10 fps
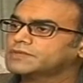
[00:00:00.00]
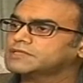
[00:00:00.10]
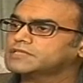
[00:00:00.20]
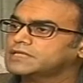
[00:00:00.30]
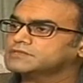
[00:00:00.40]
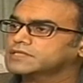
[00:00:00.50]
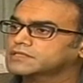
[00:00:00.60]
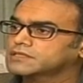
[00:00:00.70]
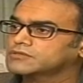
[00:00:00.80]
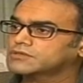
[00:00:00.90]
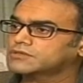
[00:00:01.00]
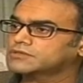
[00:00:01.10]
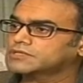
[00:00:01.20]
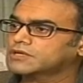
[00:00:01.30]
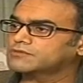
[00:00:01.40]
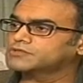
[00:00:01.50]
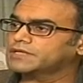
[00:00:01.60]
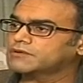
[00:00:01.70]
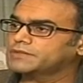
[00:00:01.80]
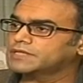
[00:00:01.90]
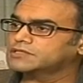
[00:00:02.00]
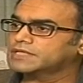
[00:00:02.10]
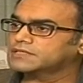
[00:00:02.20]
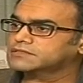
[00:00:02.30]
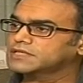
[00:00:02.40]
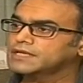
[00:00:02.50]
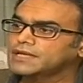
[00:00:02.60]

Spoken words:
being thieves and of being dacoits.